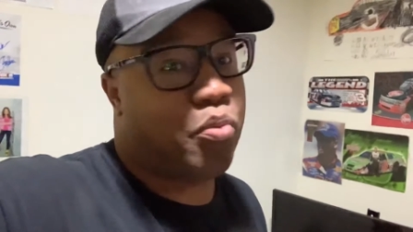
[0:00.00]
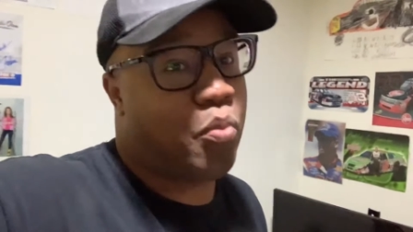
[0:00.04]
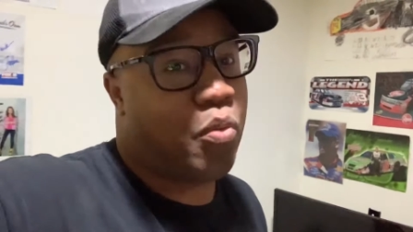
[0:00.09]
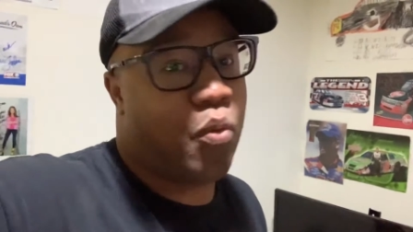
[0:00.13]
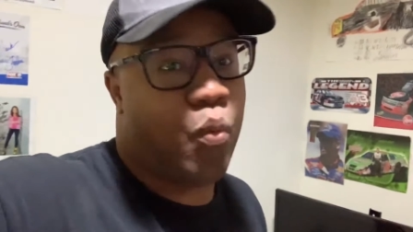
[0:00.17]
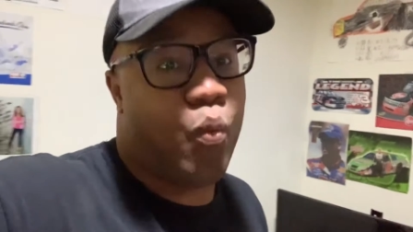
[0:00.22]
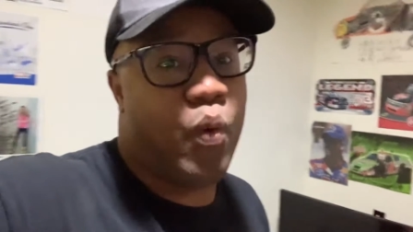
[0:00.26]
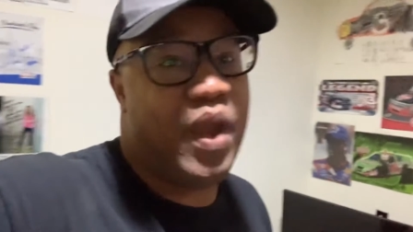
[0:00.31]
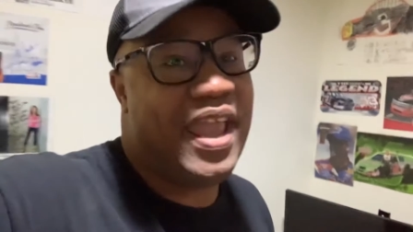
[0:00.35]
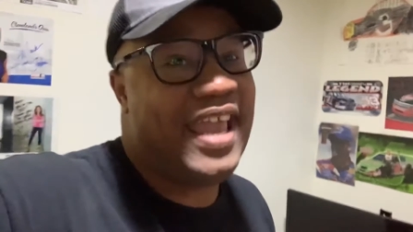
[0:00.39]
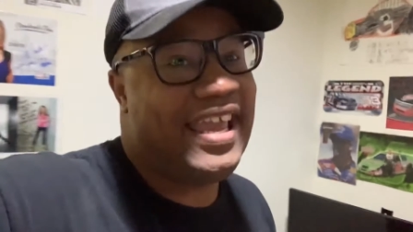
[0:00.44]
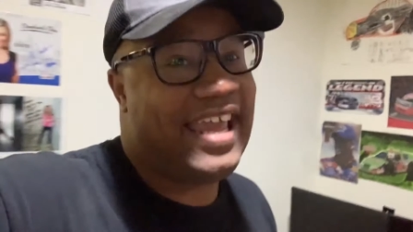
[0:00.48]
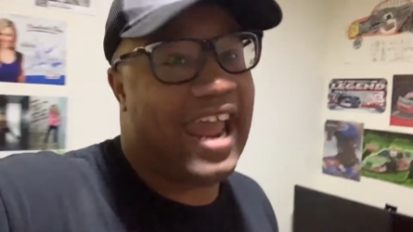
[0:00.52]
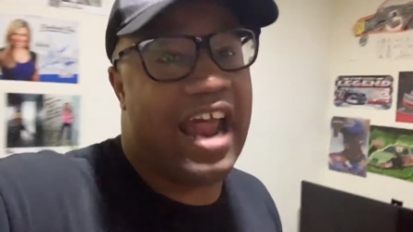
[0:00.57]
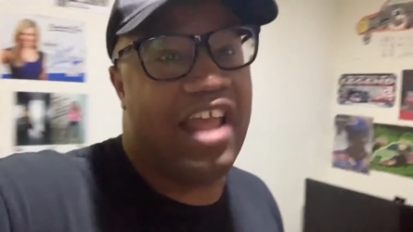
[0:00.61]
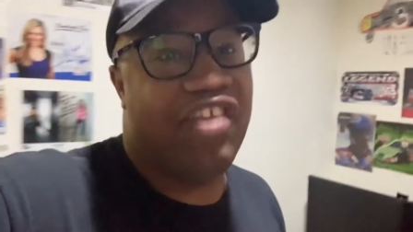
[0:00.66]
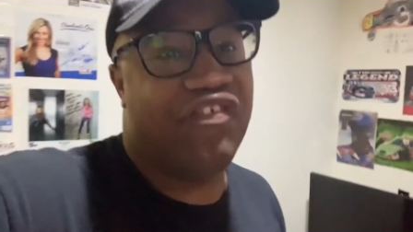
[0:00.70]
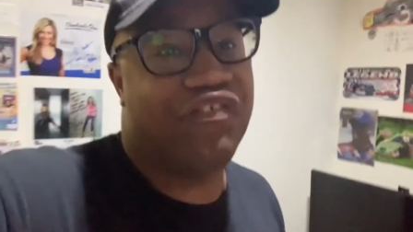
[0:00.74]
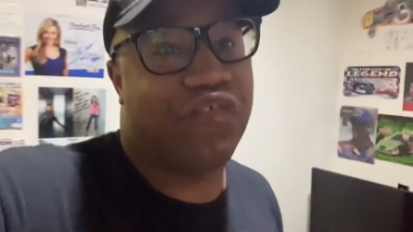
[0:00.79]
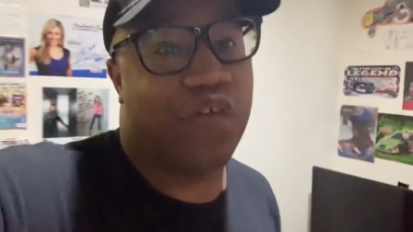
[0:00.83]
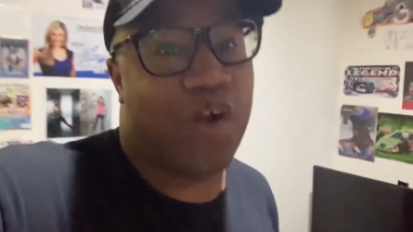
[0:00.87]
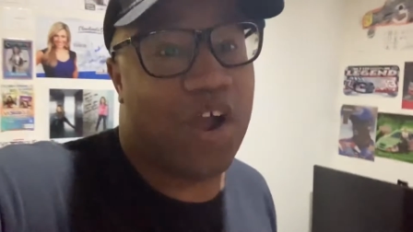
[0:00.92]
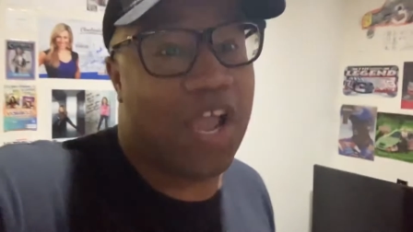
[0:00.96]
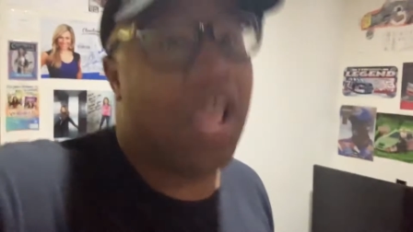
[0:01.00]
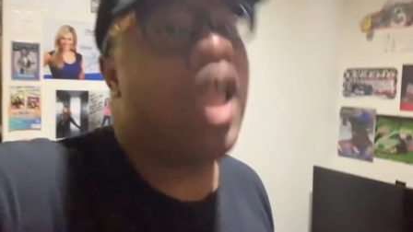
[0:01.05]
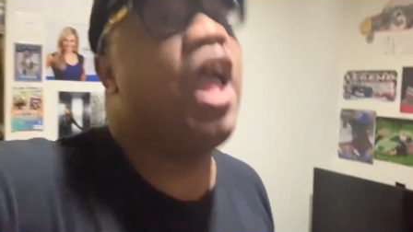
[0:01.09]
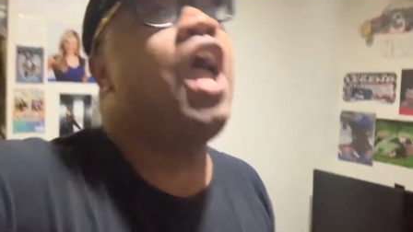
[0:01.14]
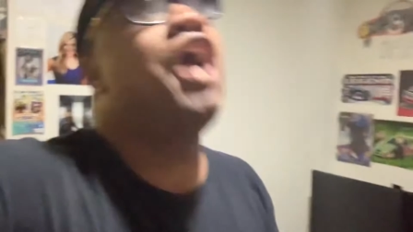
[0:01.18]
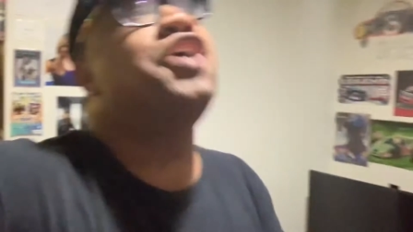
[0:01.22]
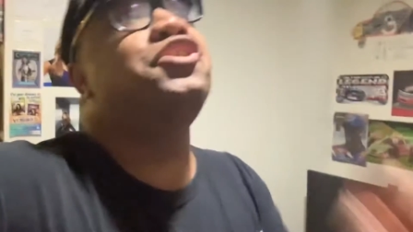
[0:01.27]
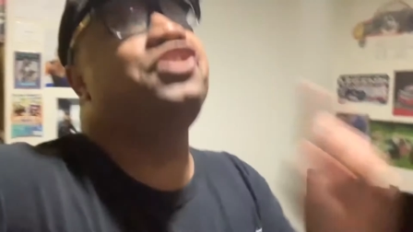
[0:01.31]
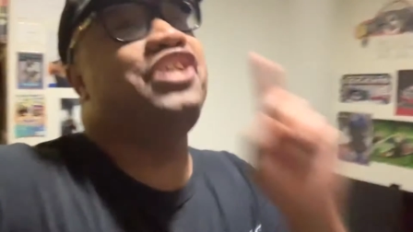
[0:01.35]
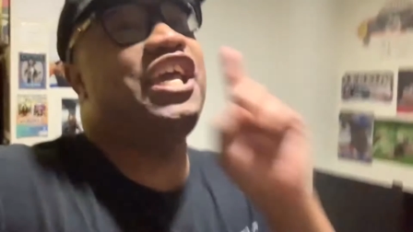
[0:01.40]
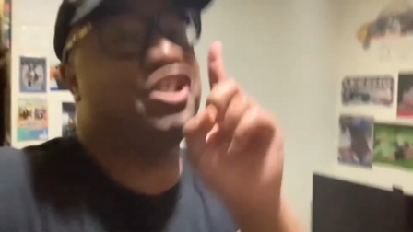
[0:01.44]
weekends for
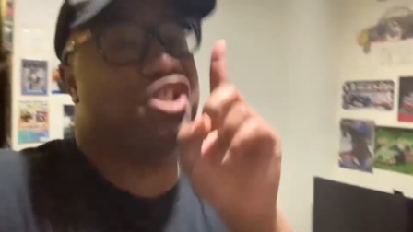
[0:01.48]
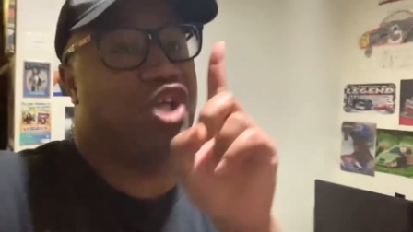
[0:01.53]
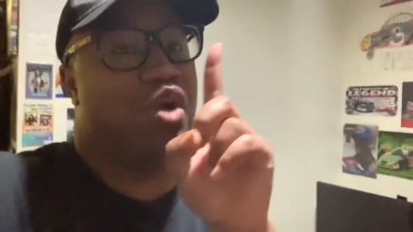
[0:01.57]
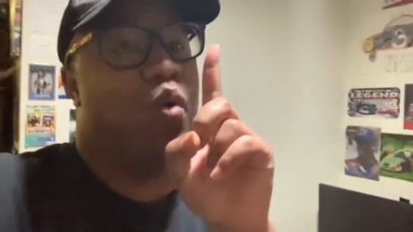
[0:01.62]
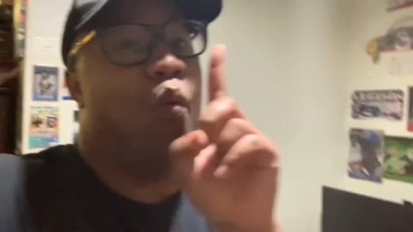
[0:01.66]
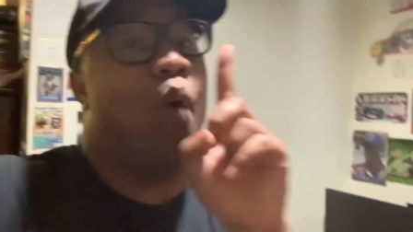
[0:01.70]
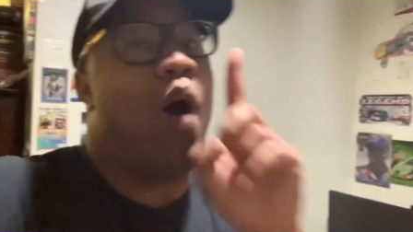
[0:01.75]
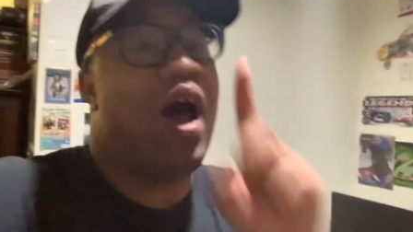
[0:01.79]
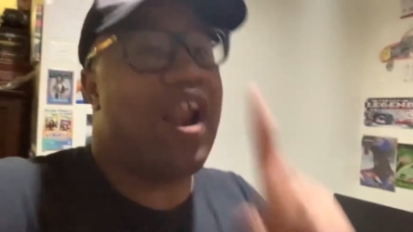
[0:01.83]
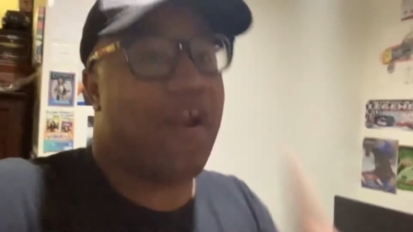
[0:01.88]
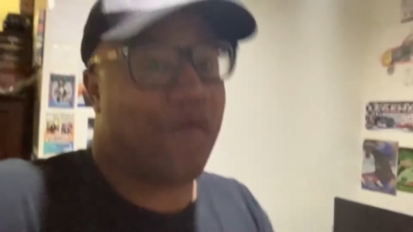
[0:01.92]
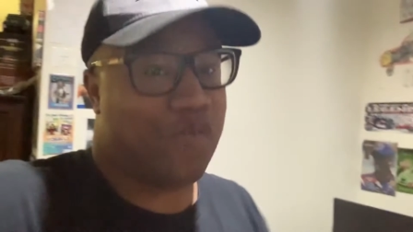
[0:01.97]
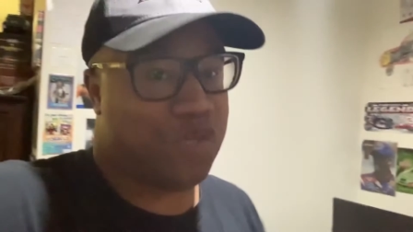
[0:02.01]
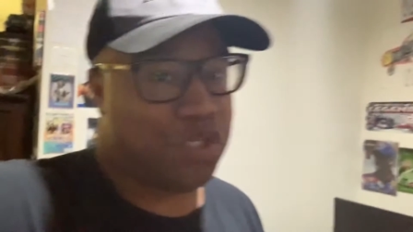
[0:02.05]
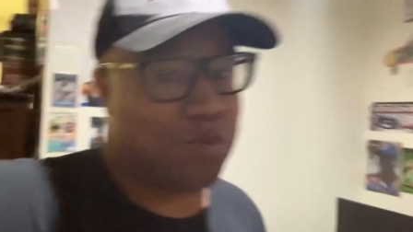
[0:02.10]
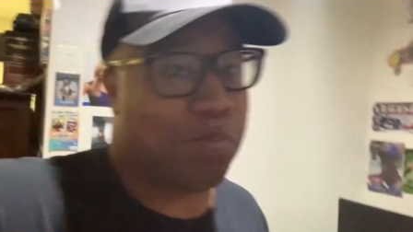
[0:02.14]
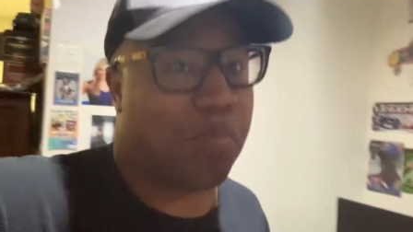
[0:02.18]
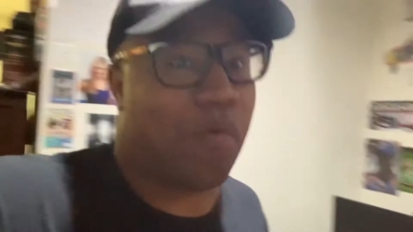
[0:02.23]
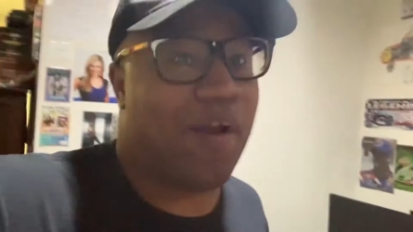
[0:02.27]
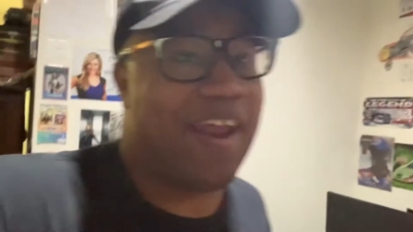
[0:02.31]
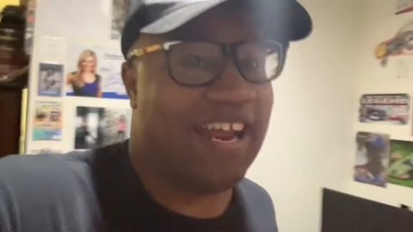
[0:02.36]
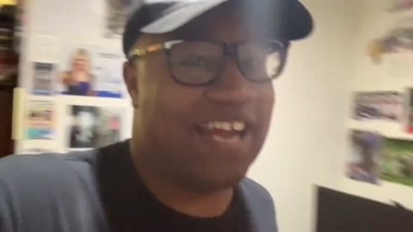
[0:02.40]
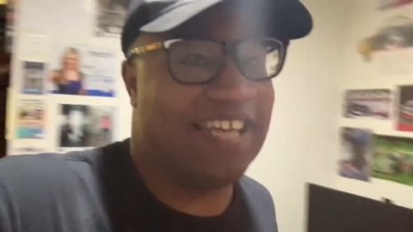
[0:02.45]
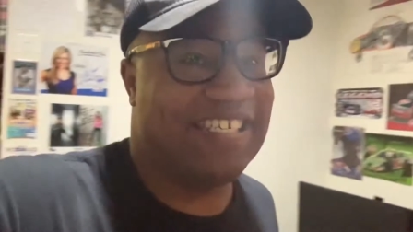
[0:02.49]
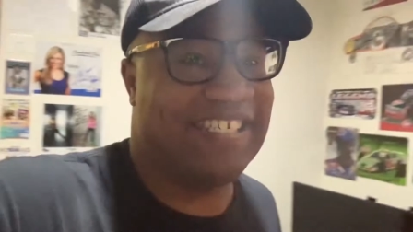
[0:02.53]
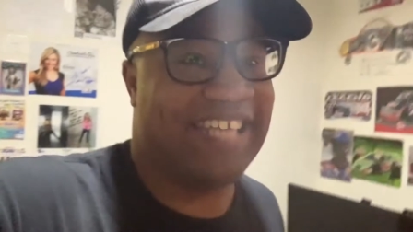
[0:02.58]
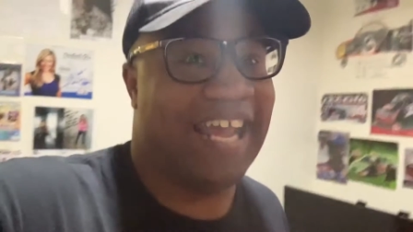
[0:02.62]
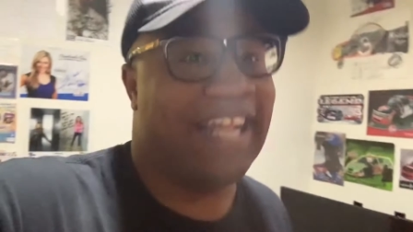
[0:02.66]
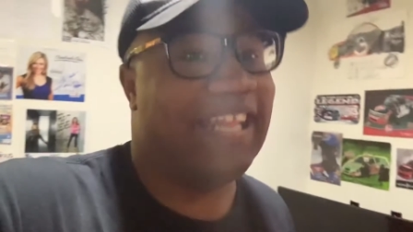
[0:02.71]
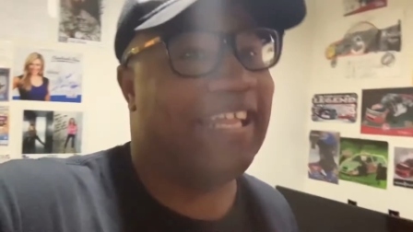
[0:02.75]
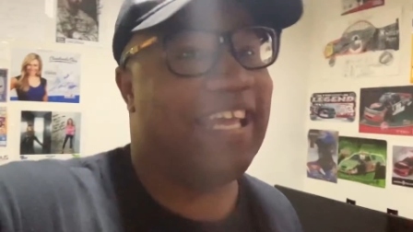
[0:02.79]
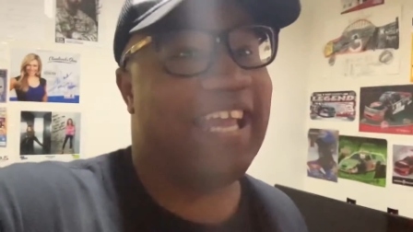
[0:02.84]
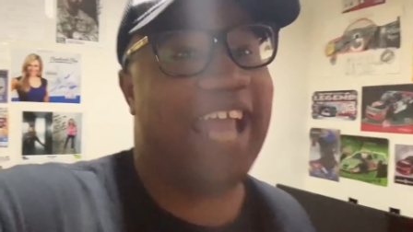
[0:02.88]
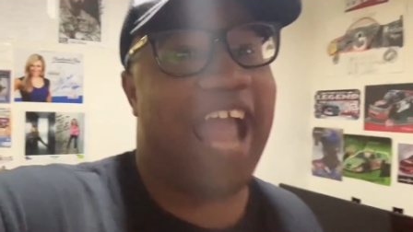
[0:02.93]
season one of Spring is
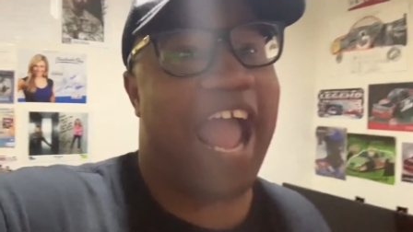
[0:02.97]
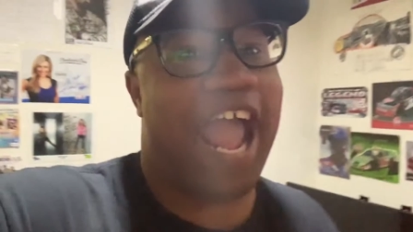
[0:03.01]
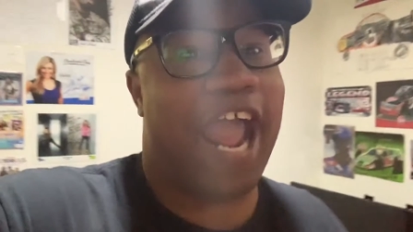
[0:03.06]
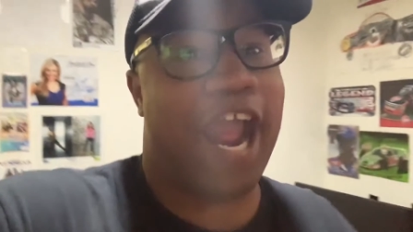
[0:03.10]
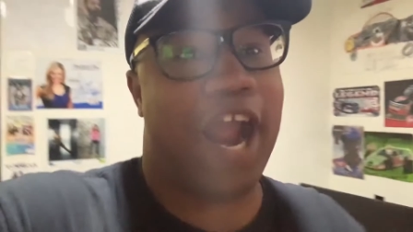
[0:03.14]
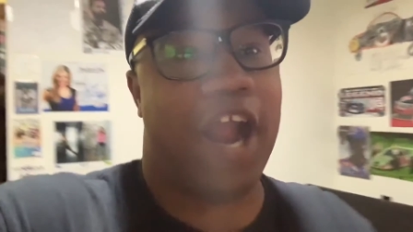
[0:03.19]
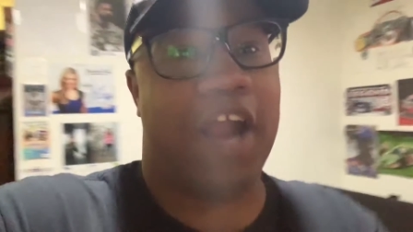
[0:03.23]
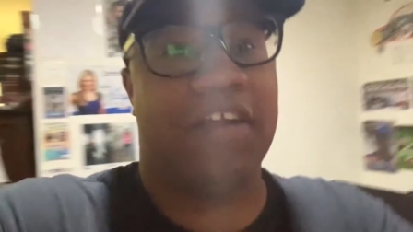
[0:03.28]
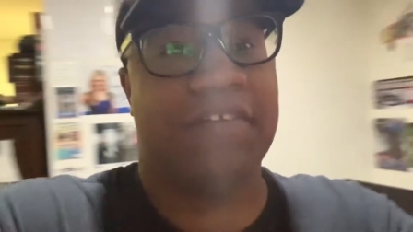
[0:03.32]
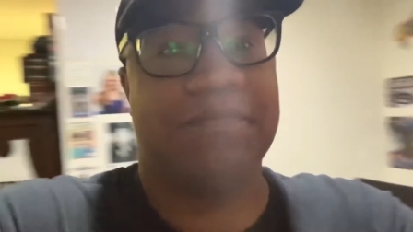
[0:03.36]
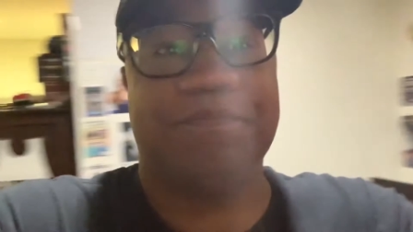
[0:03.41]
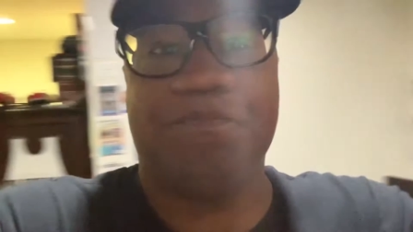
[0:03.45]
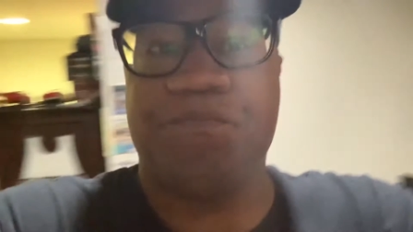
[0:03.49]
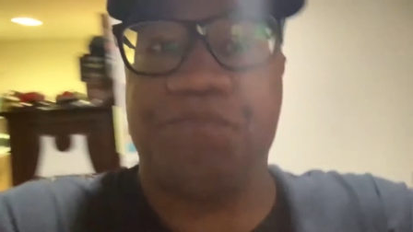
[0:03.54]
in the Air.